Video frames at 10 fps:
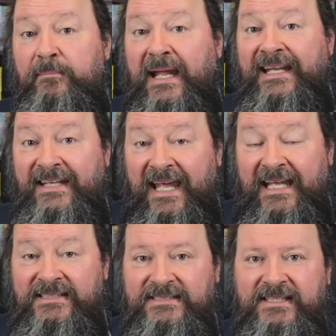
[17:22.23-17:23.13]
many
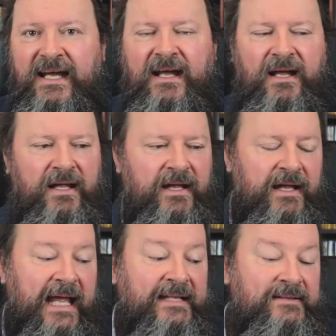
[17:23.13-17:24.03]
days
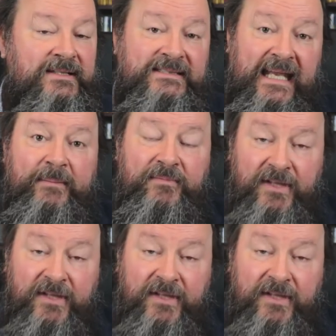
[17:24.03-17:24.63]
at the same